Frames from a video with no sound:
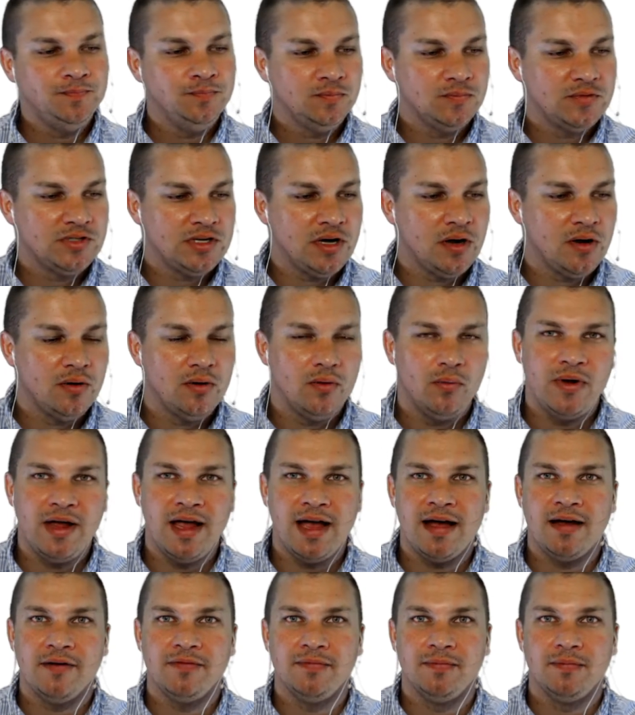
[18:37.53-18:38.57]
So we
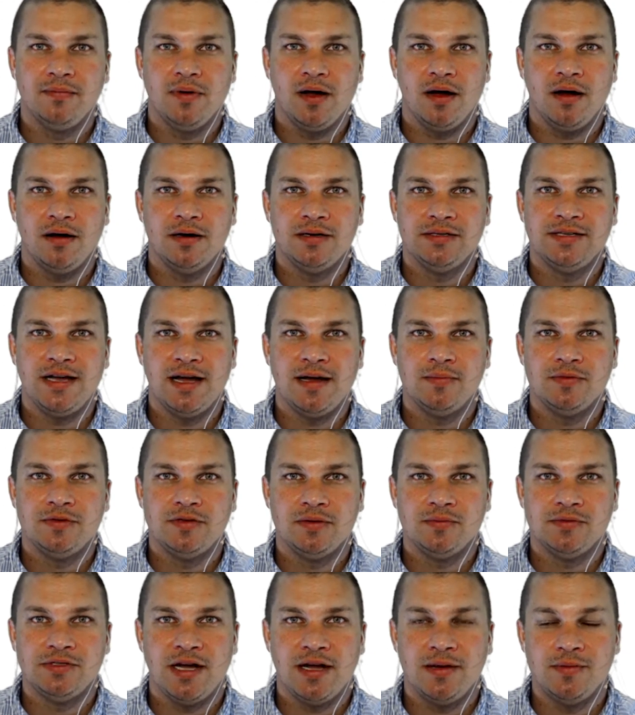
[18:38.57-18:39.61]
have a hard time
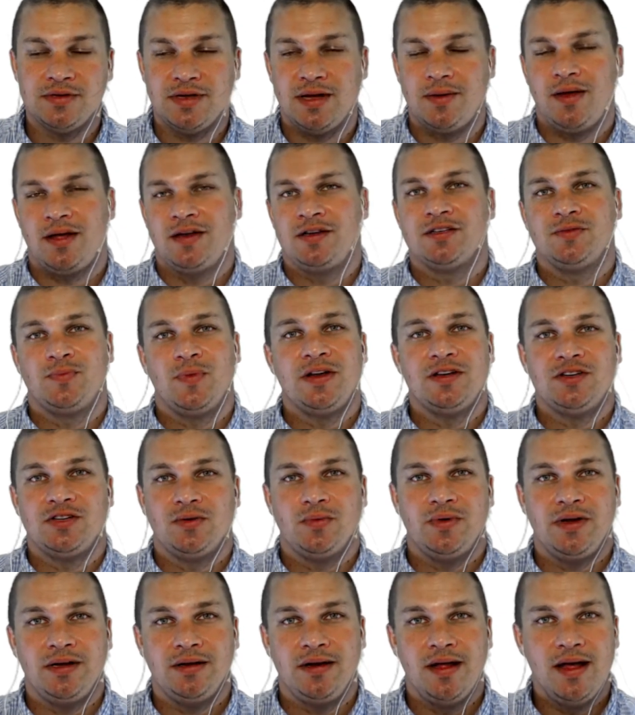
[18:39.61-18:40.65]
sometimes. I just mentioned
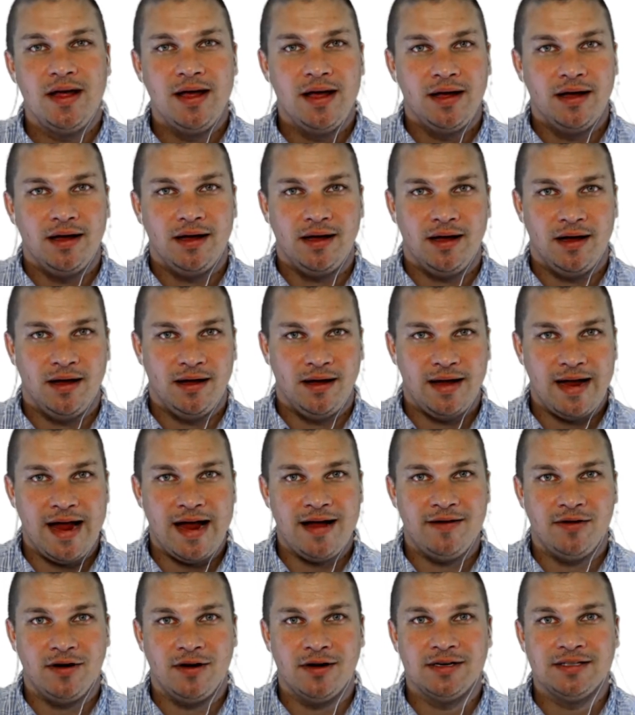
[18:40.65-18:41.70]
we
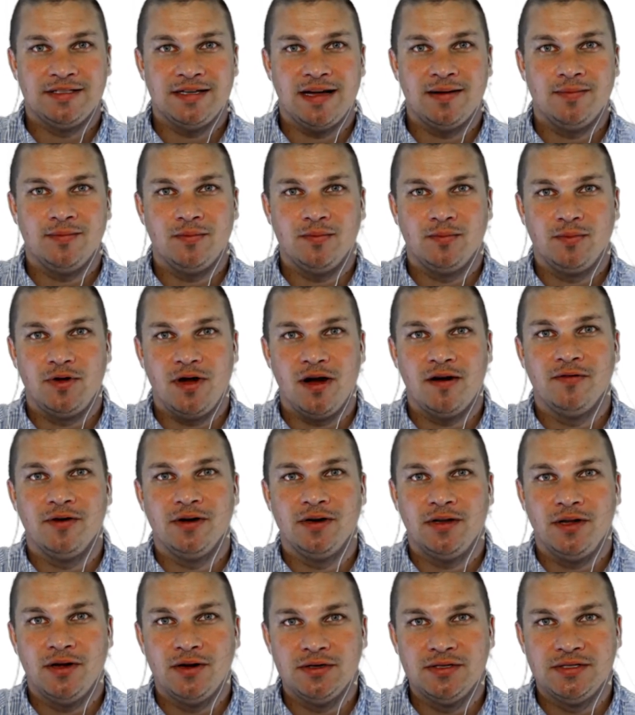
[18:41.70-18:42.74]
have a hard time
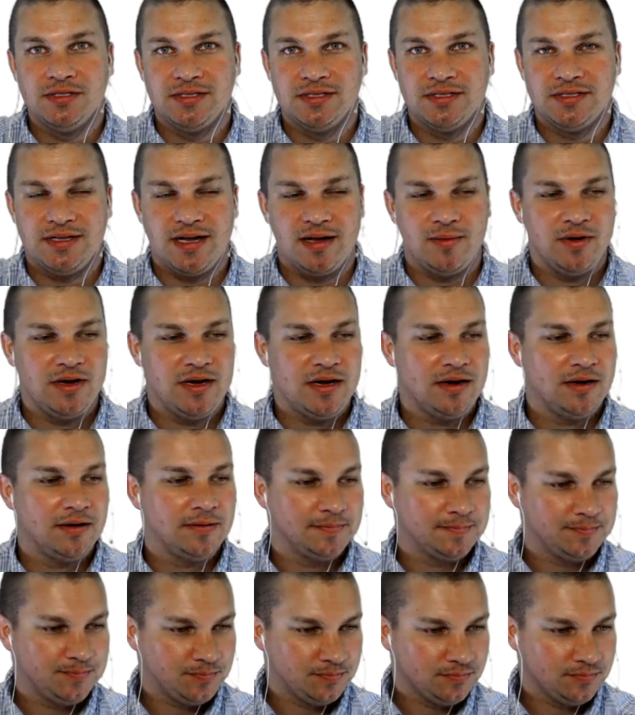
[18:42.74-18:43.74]
covering loads this time of year.